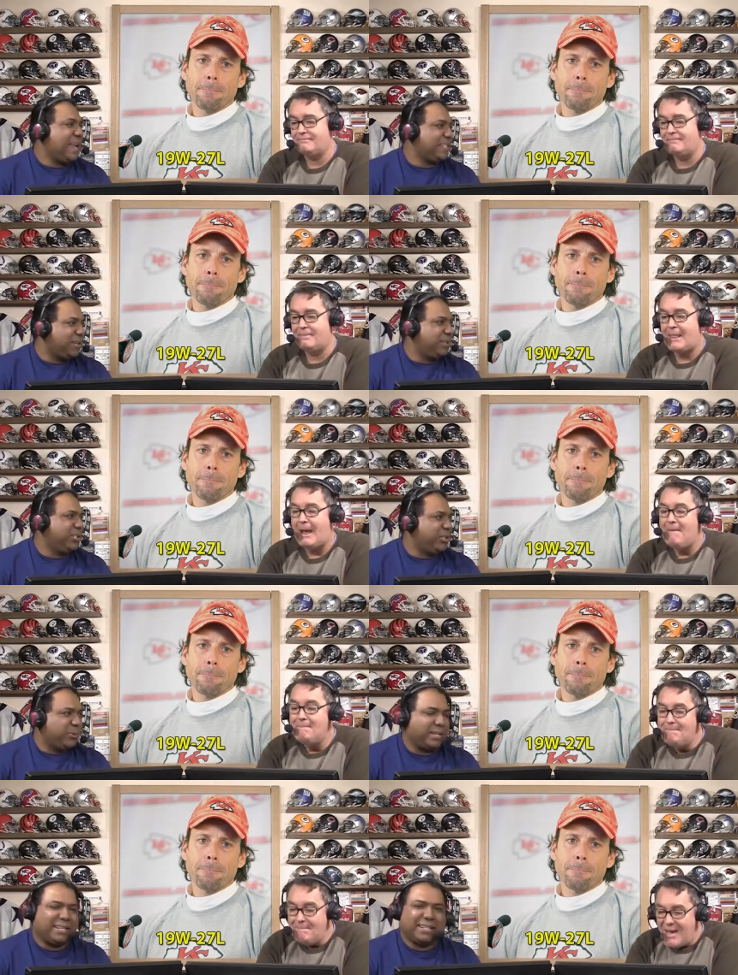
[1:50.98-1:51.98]
Speaker 1: had something to do
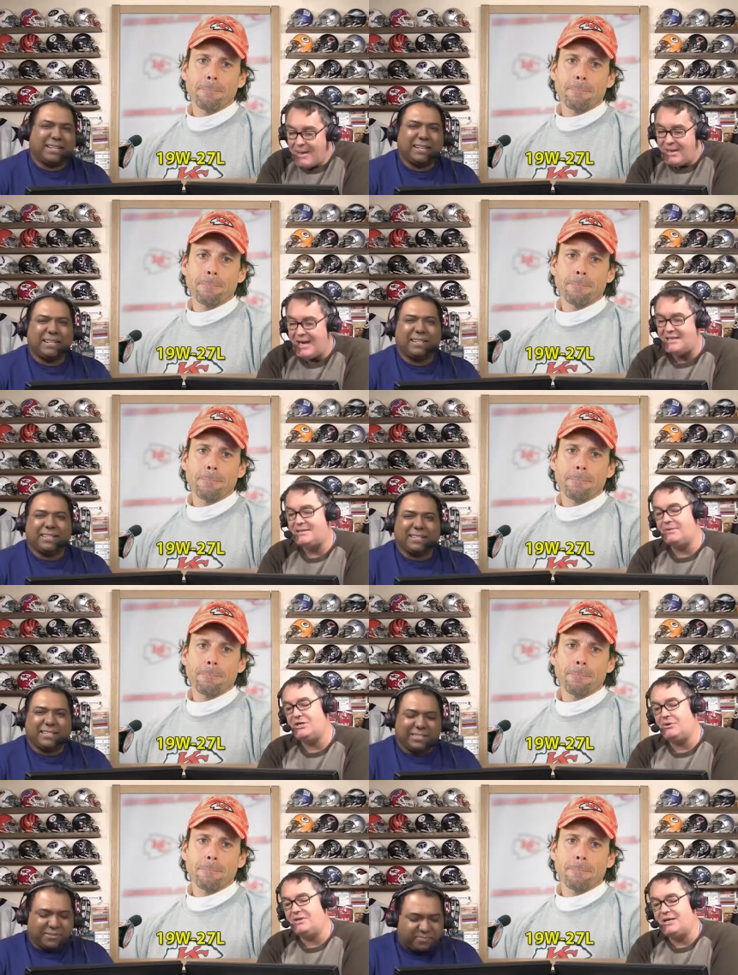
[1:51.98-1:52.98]
with it.
Speaker 2: Maybe it had something
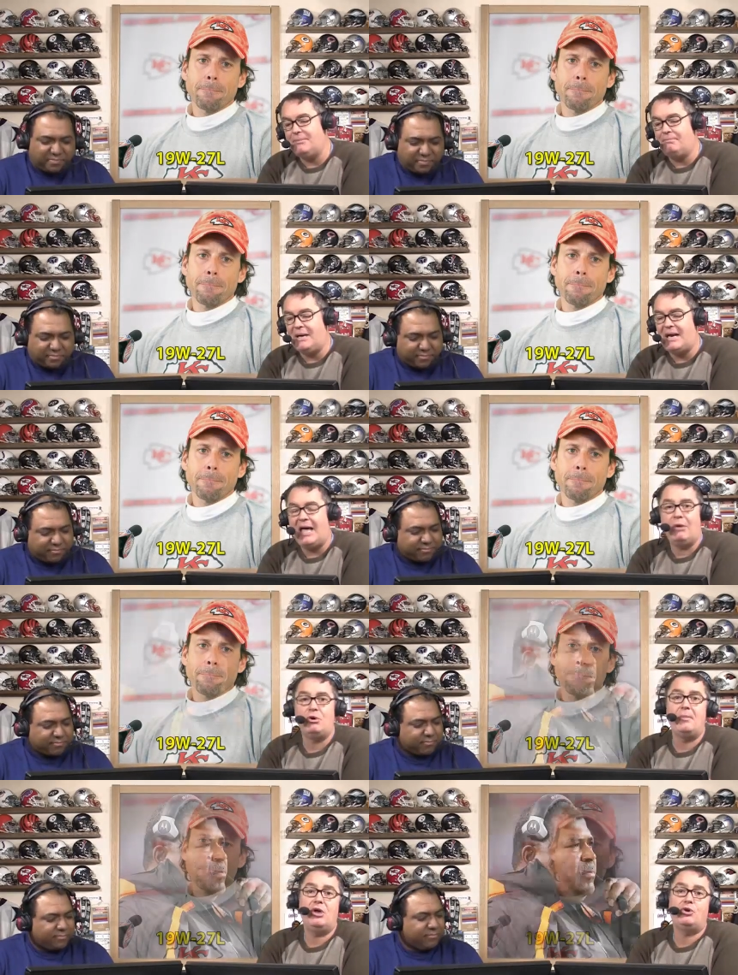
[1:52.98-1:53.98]
to do with it. But uh,
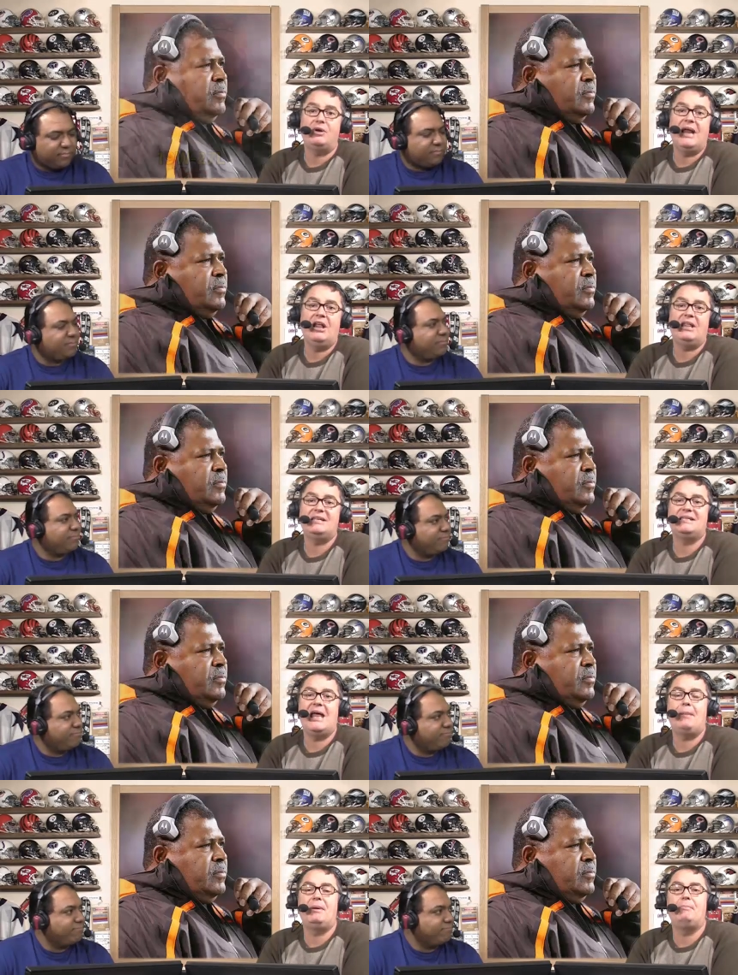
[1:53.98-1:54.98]
Romeo Crennel has
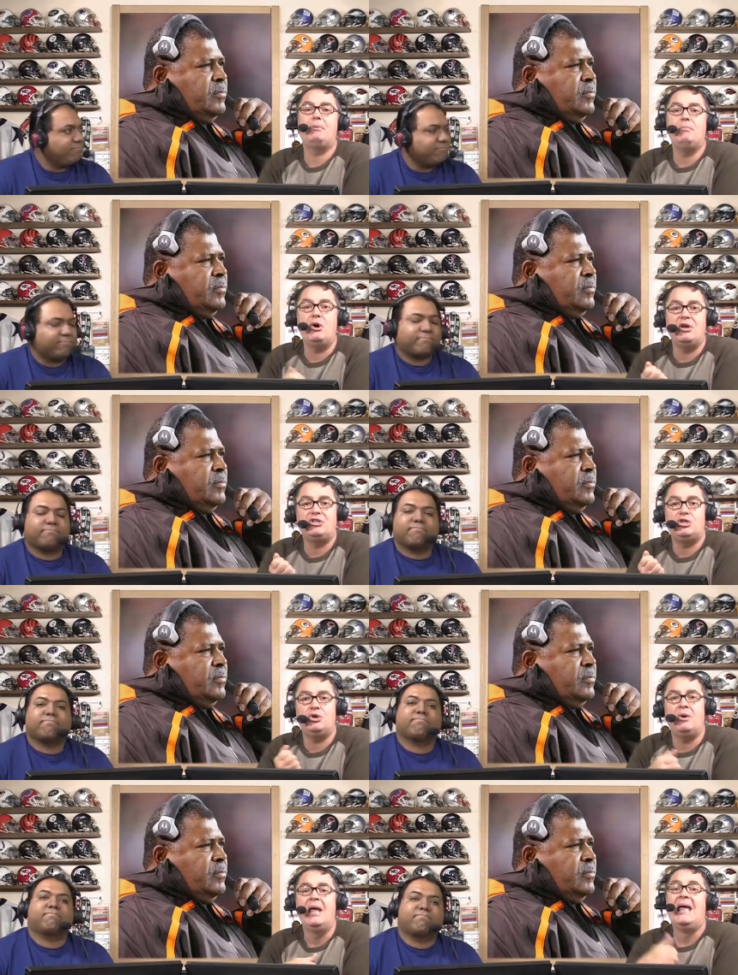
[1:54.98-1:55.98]
now been promoted
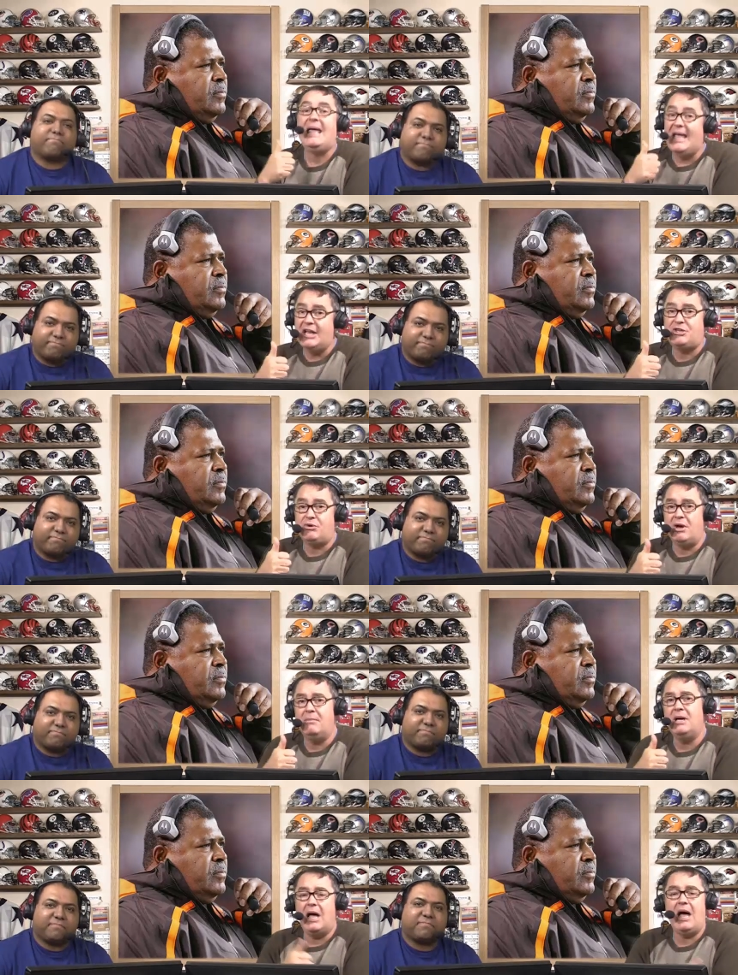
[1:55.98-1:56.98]
to
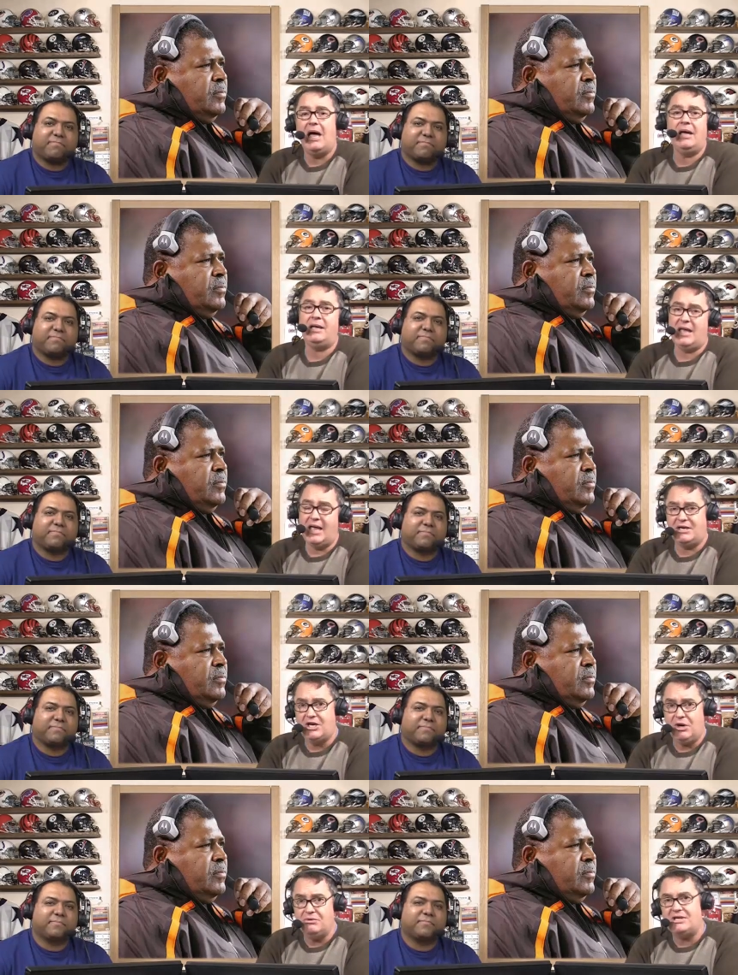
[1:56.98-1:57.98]
interim I head
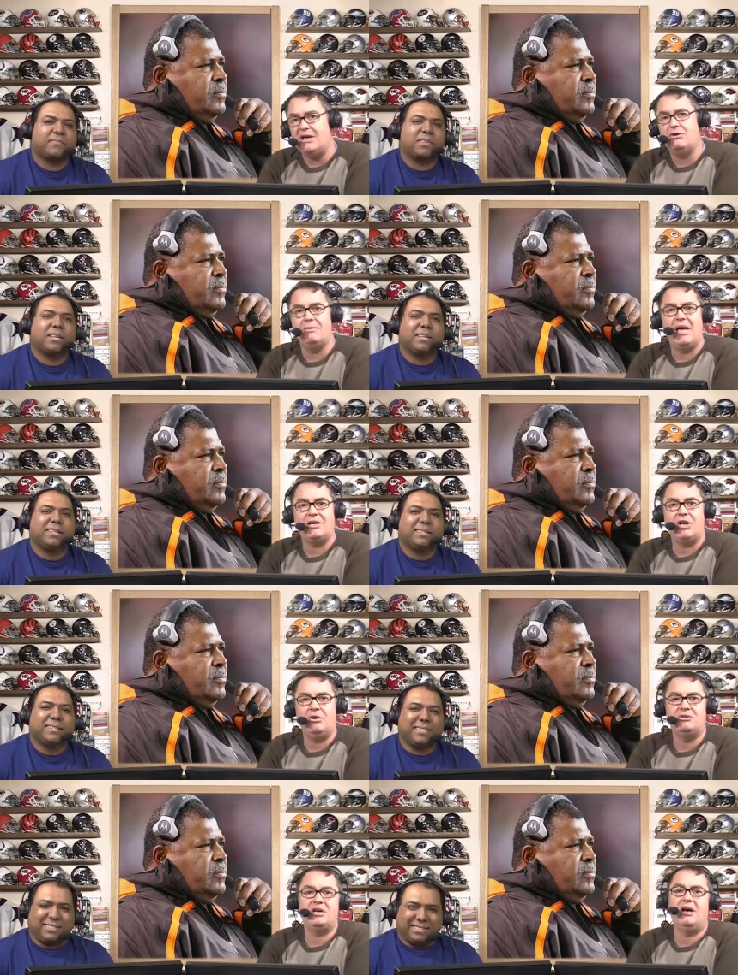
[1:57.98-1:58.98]
coach, interim head
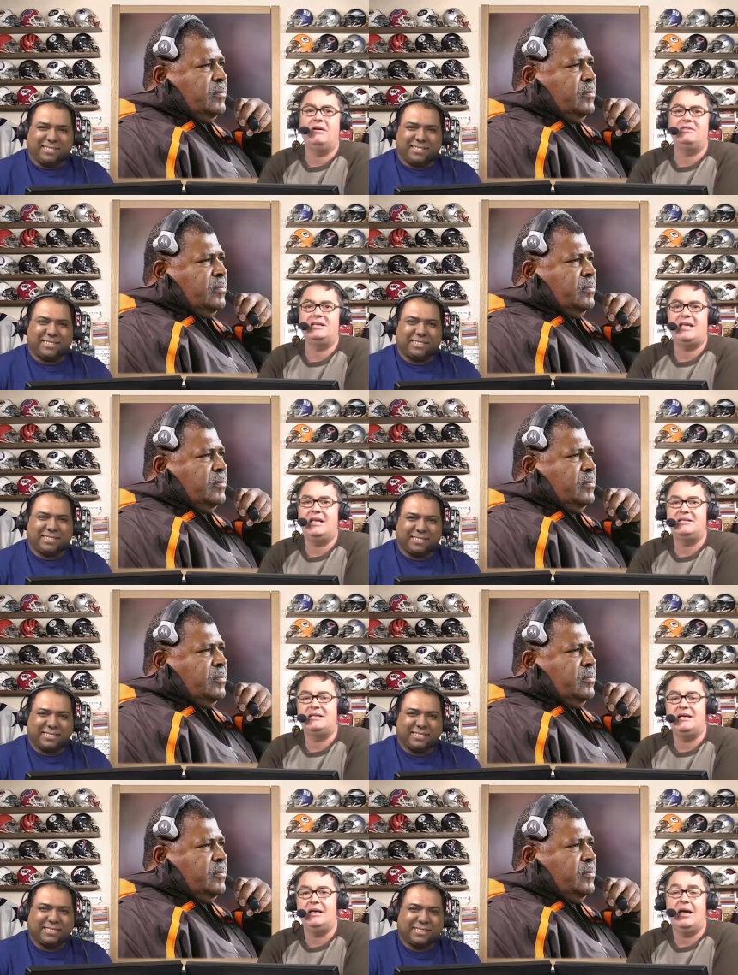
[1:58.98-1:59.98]
coach of the Kansas
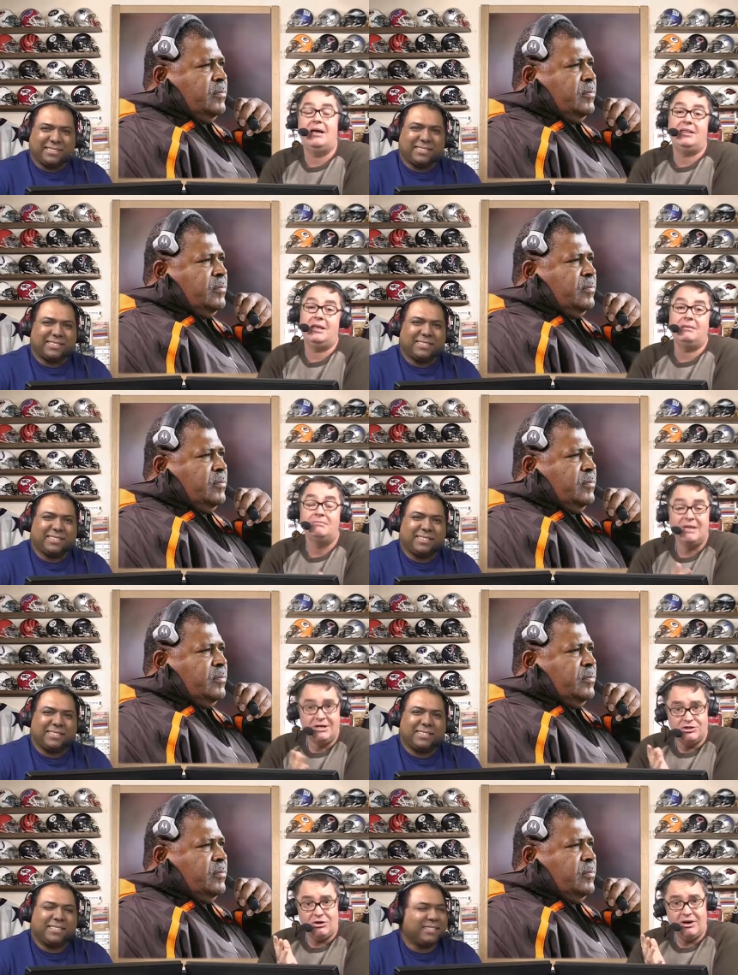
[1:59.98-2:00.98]
City, uh, the
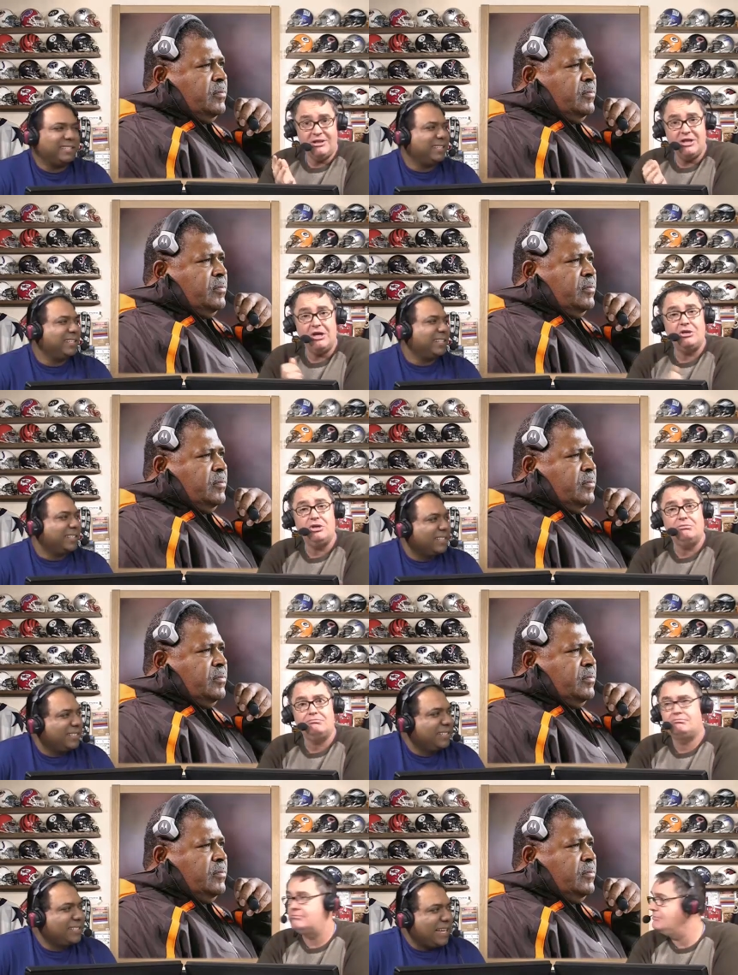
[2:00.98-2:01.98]
sorry, the
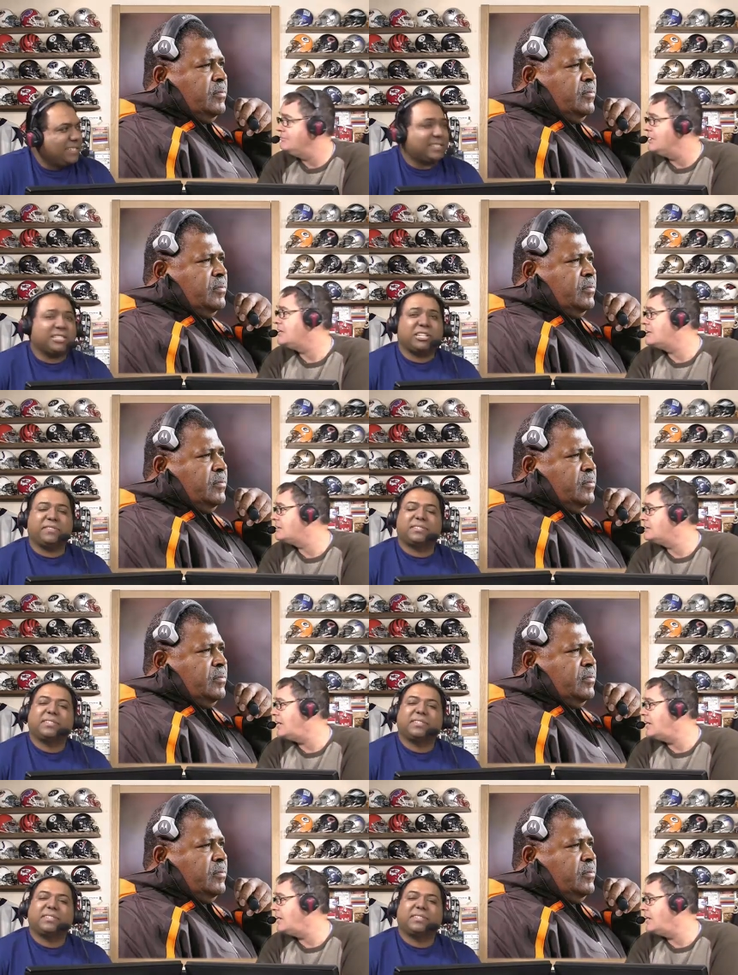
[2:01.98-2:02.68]
Kansas City Chiefs.